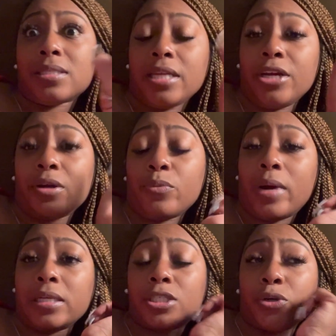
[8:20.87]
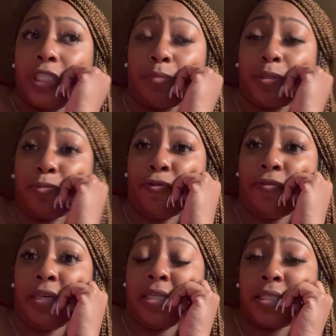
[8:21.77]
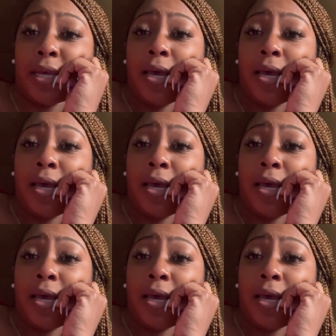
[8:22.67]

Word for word: sit here and watch Christmas movies.